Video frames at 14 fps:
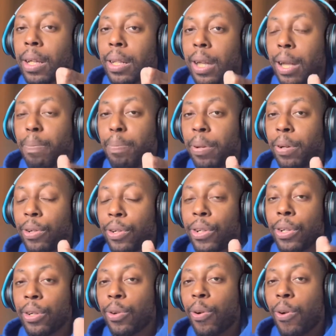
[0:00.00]
that
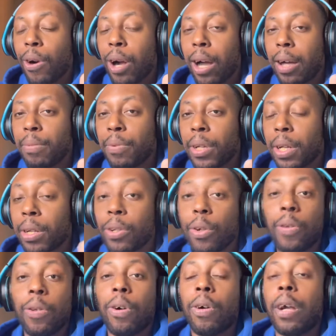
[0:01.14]
person or object
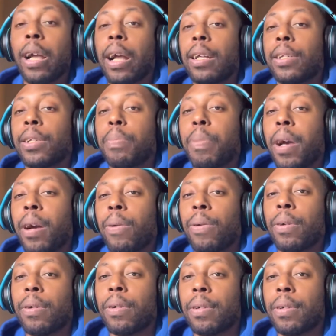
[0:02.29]
no longer has the power.